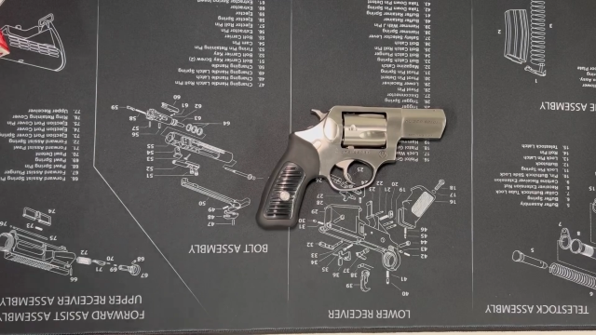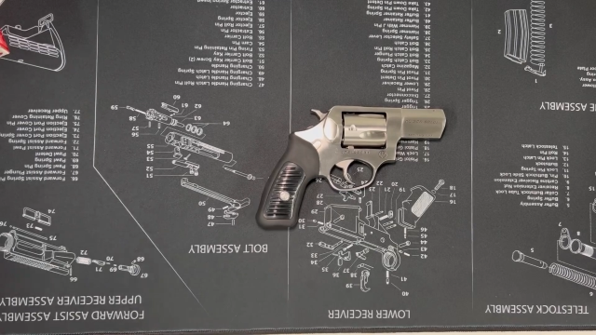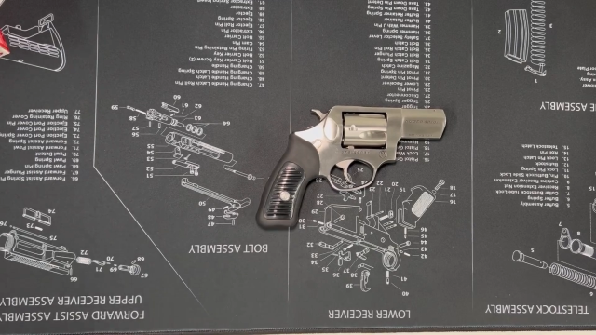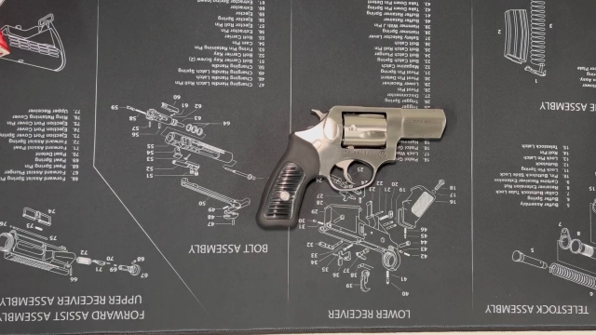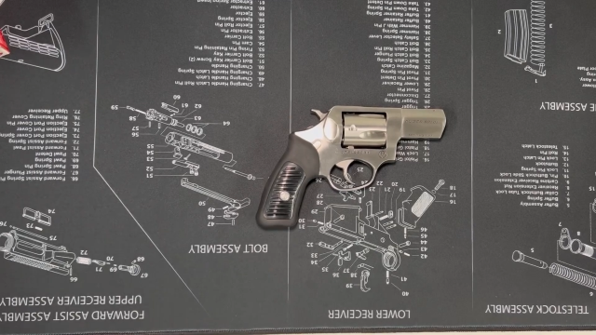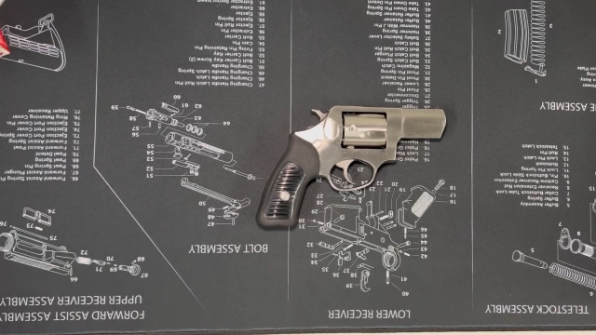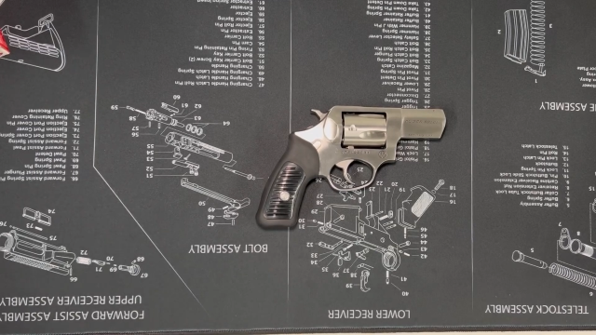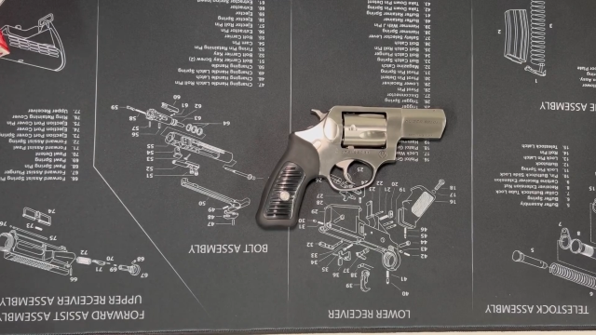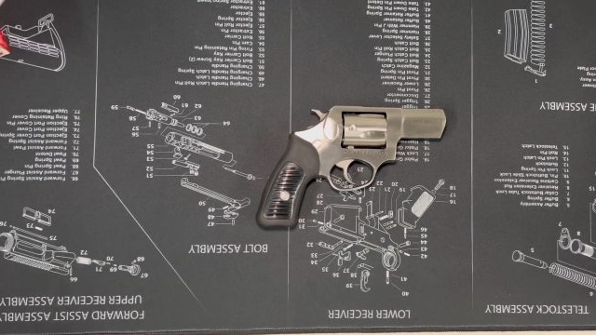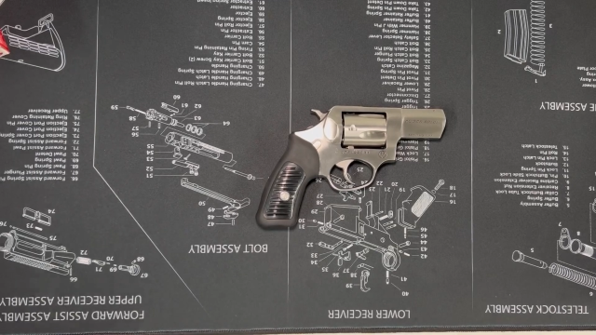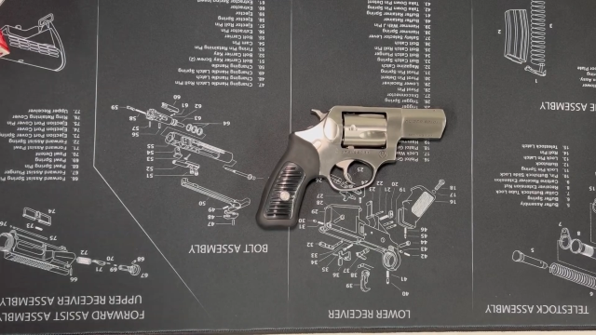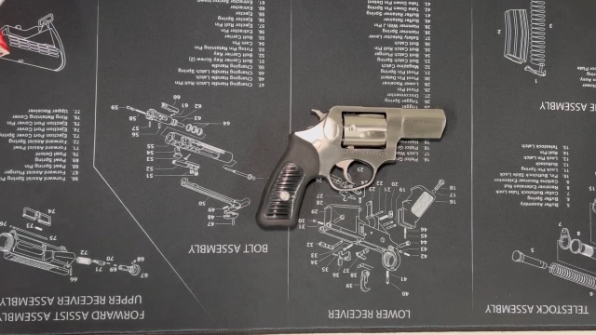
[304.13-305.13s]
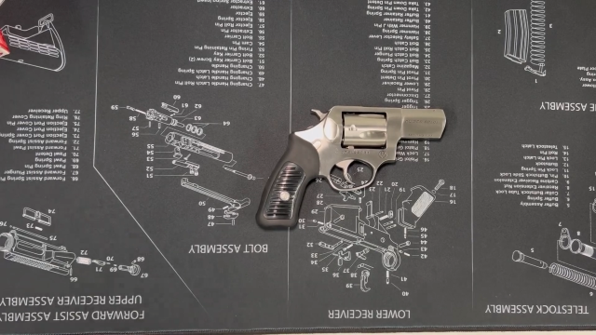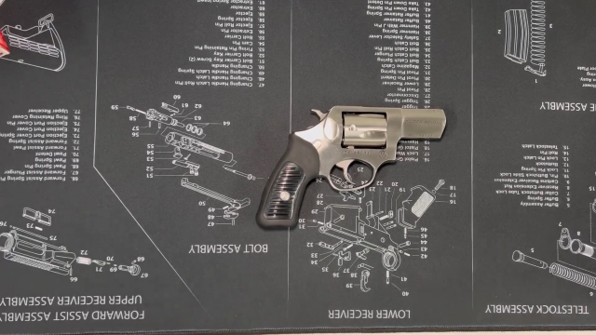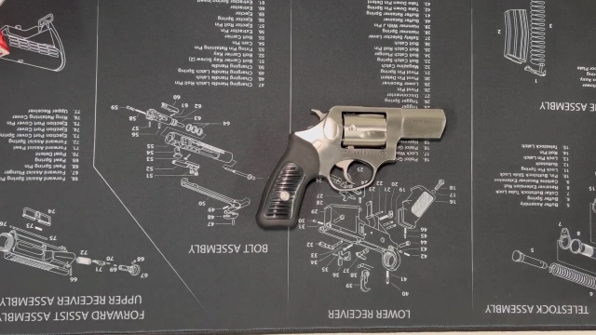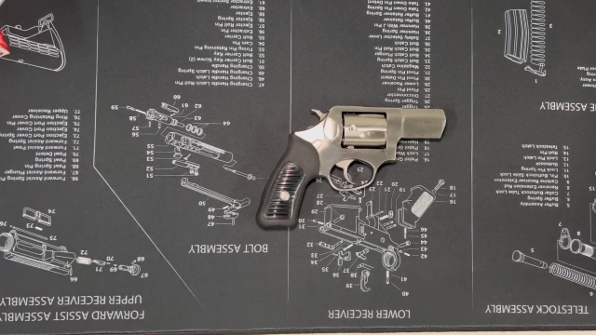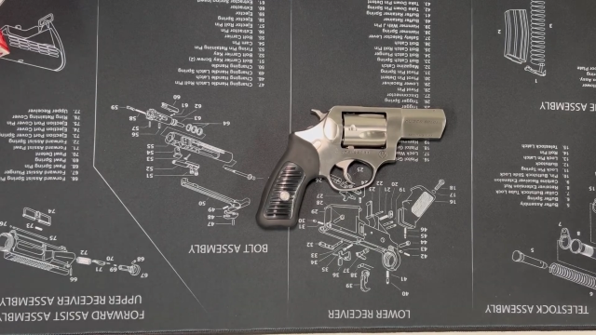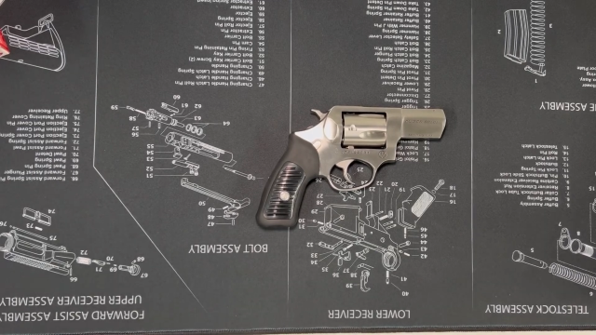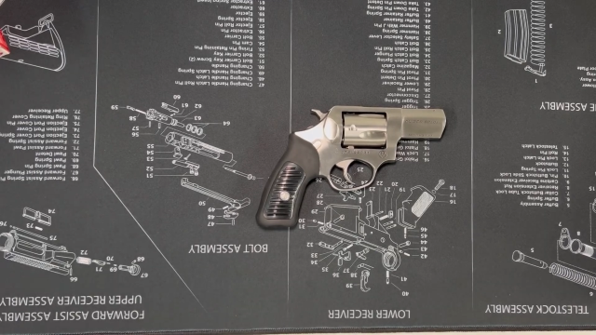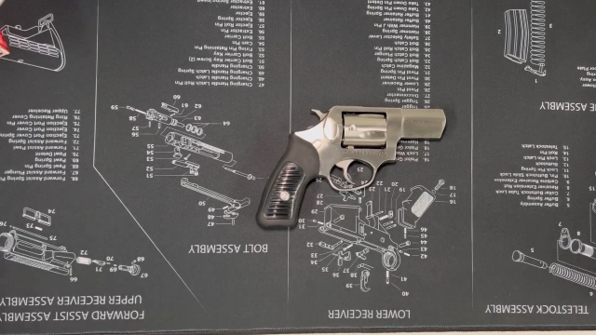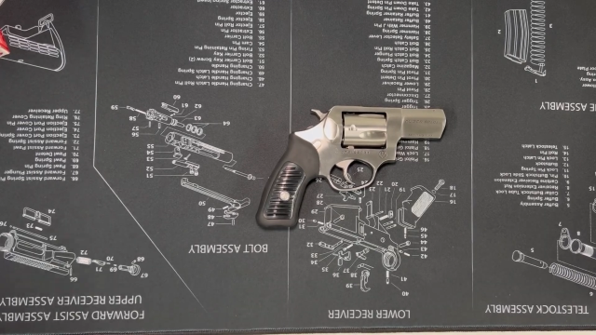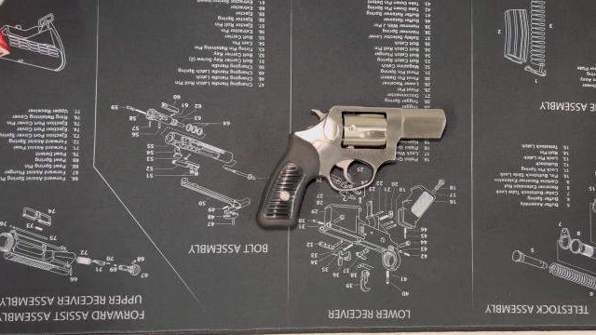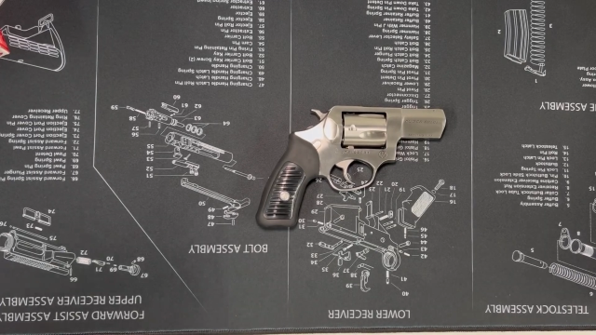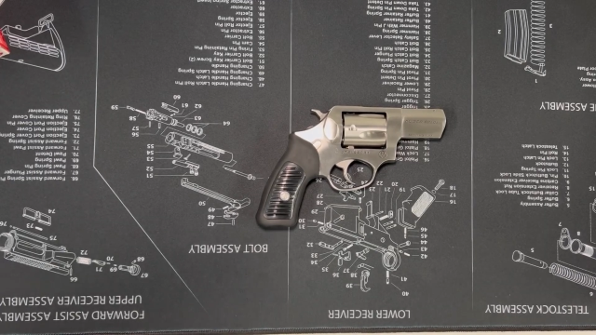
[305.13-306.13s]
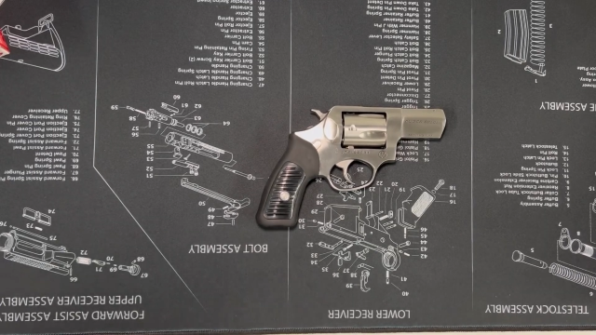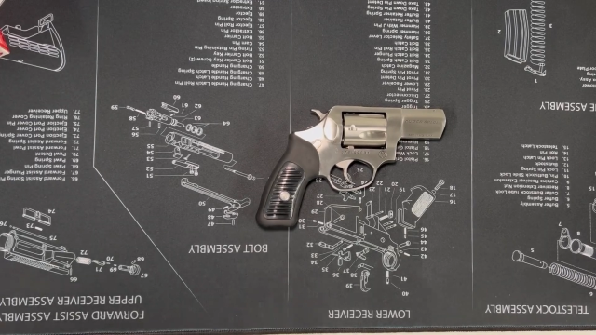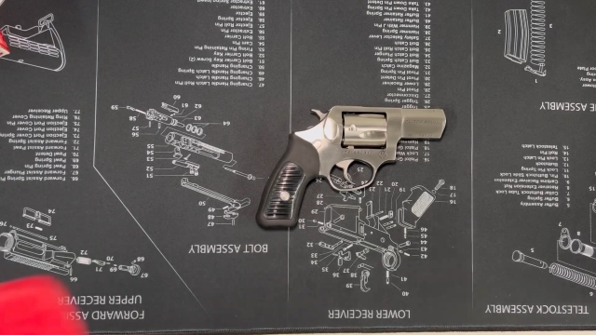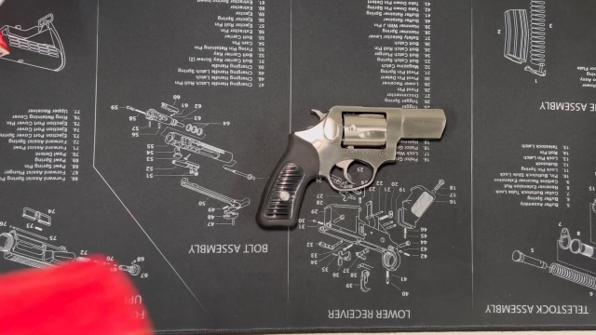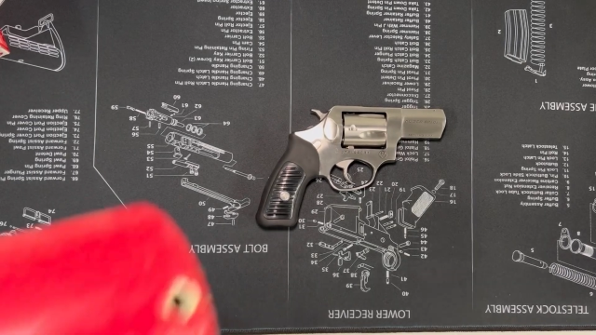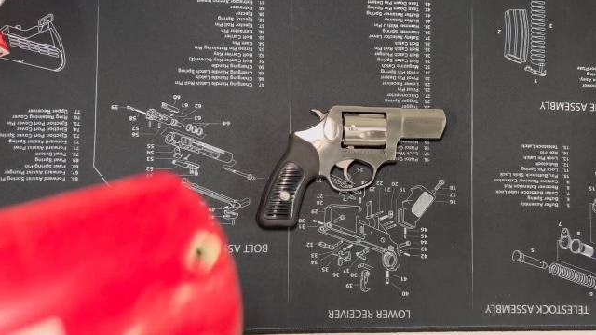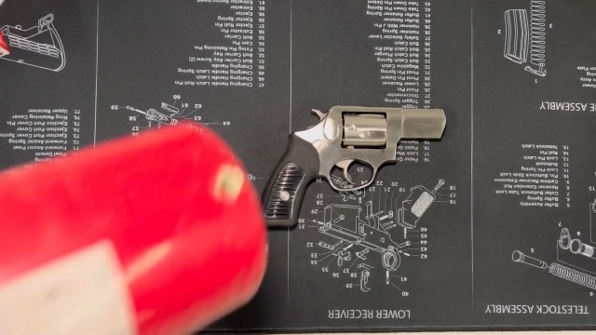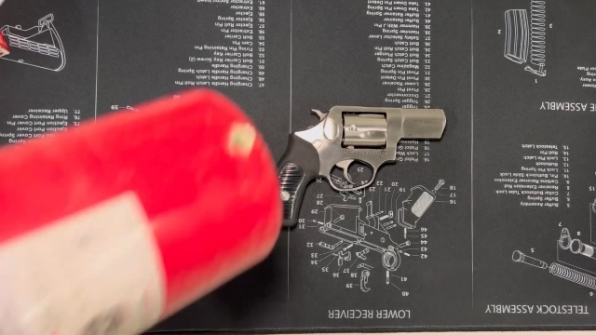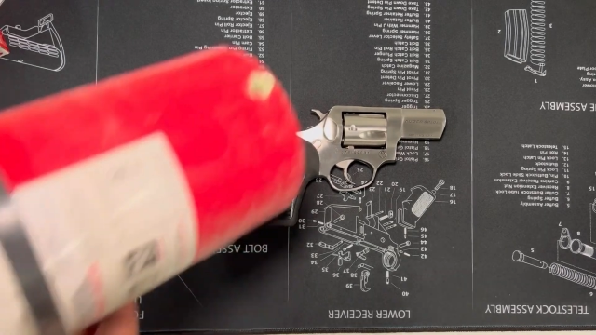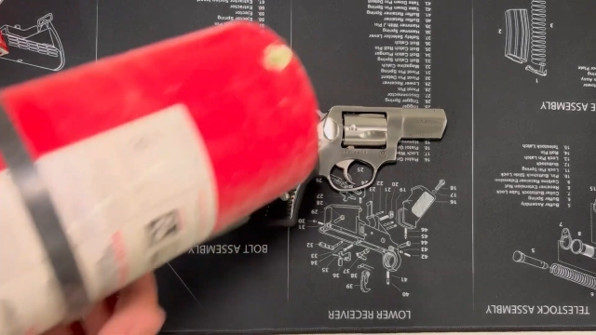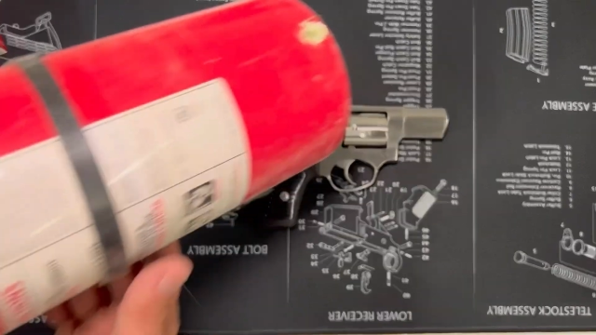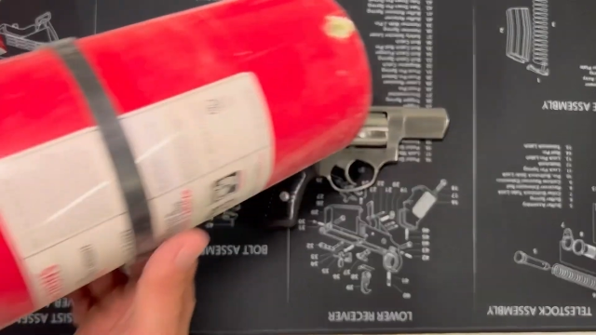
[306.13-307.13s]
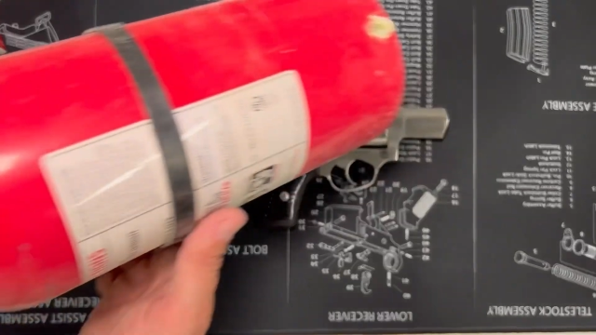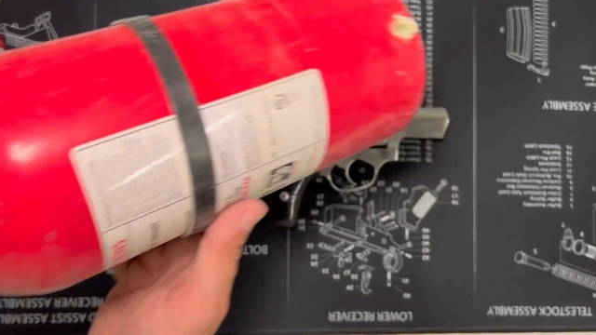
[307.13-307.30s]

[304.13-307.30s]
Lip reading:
(no speaker visible)